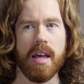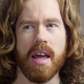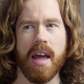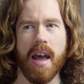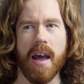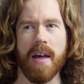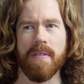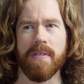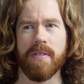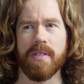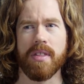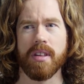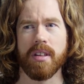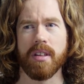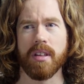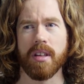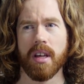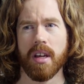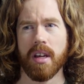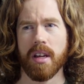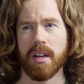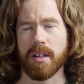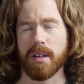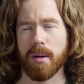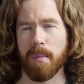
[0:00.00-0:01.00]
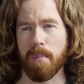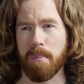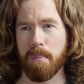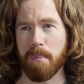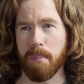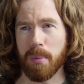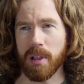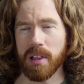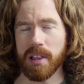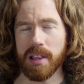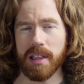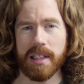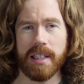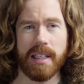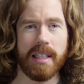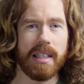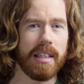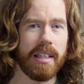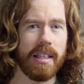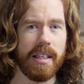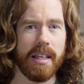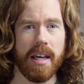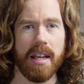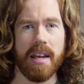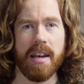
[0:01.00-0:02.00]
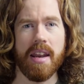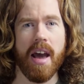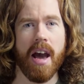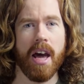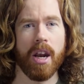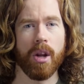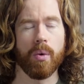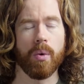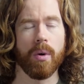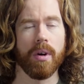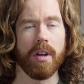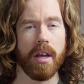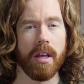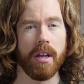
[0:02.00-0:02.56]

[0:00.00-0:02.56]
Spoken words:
and the completely inadequate